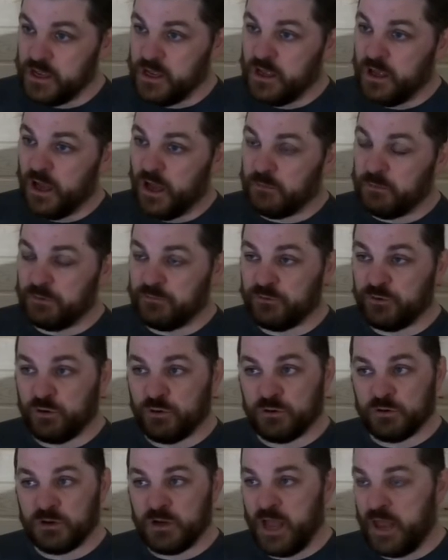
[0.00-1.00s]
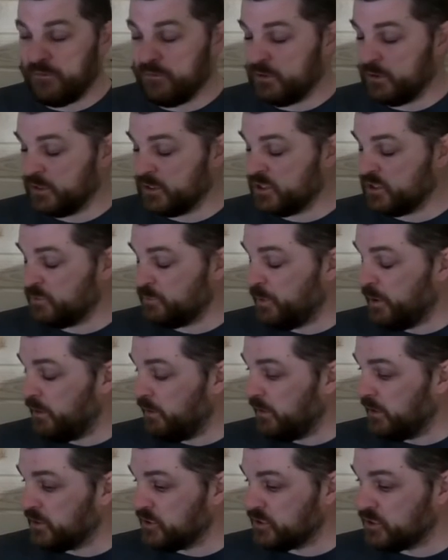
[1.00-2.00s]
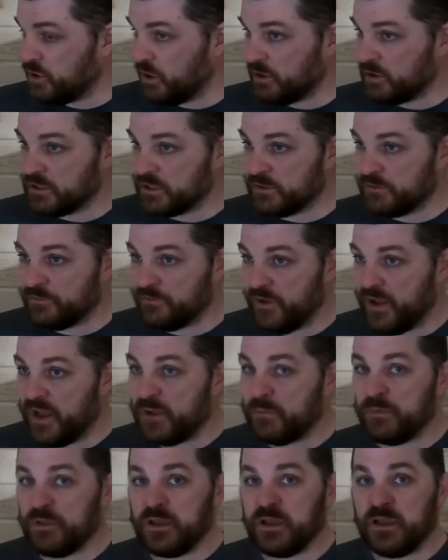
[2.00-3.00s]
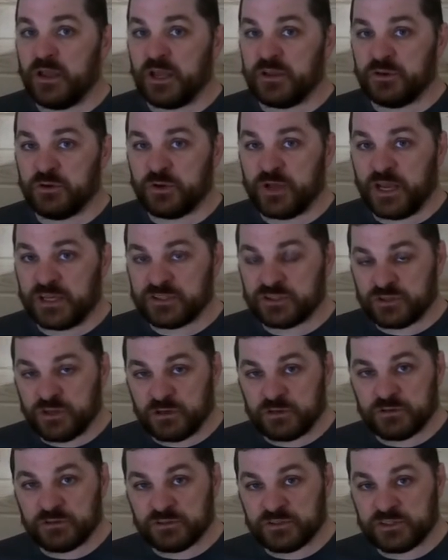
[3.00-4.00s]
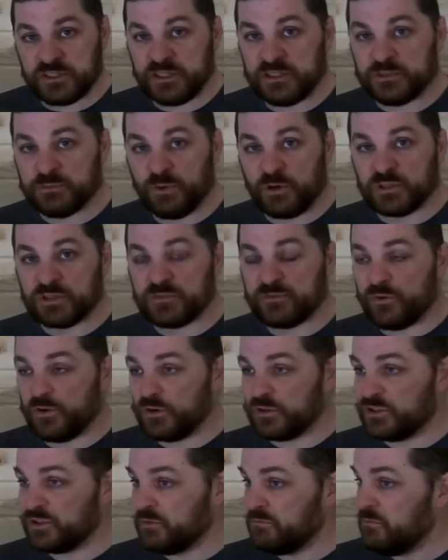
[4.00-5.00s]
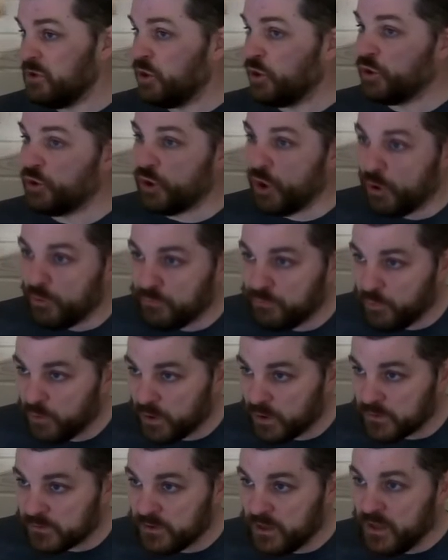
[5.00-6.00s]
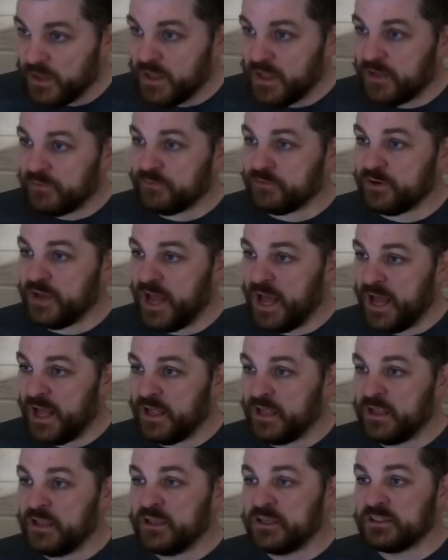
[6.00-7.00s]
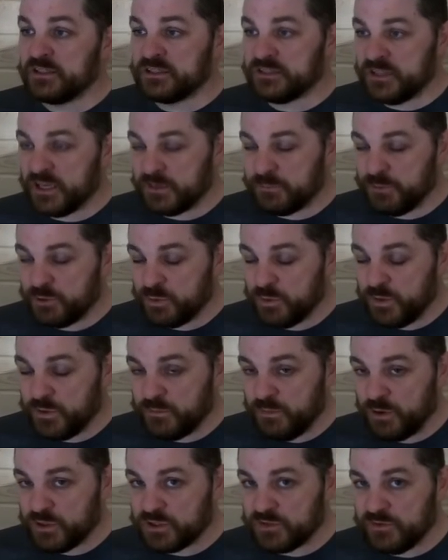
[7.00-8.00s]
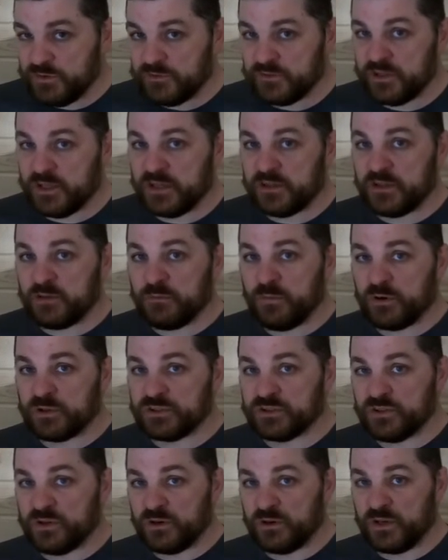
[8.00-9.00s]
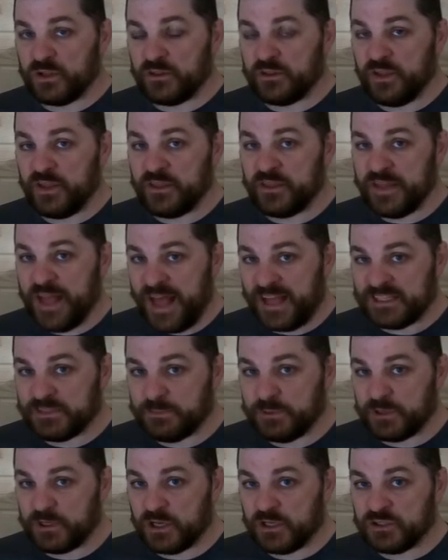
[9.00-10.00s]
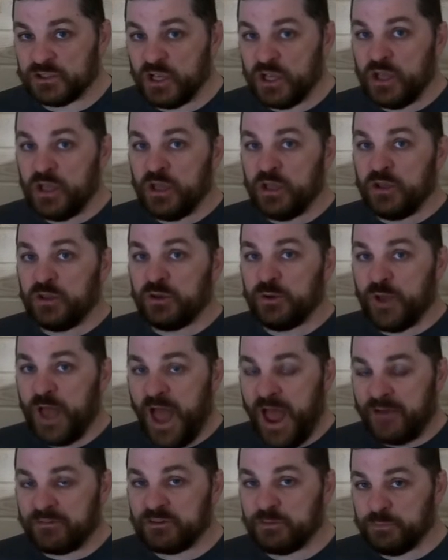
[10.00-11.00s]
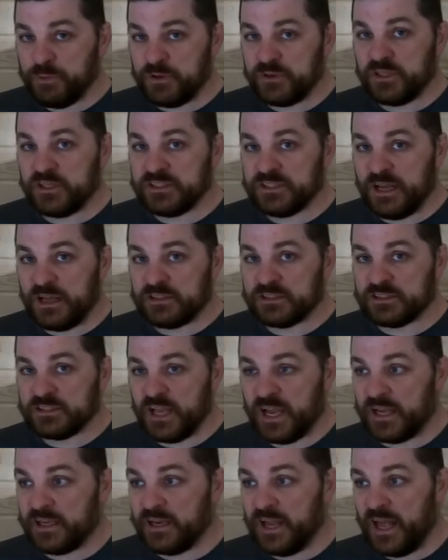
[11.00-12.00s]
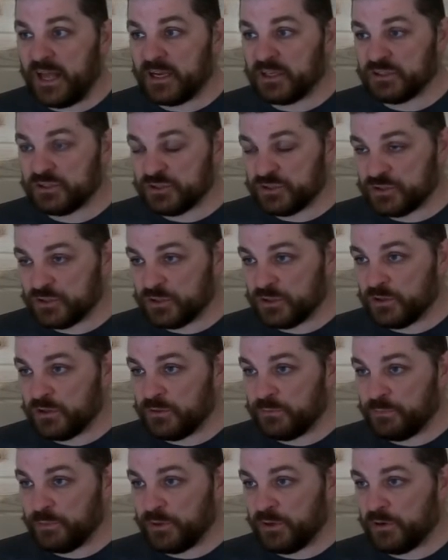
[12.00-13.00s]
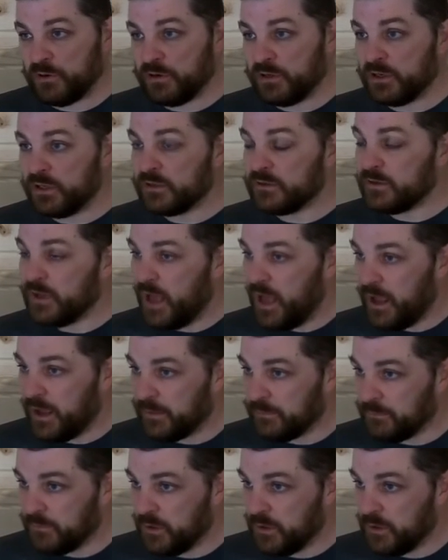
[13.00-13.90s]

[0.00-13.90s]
If you have an experienced gardening family and you guys start your seeds March 1st, go for it. If not, stick between March 15th and March 30th, and that's because you have to put these outside at a certain period of time.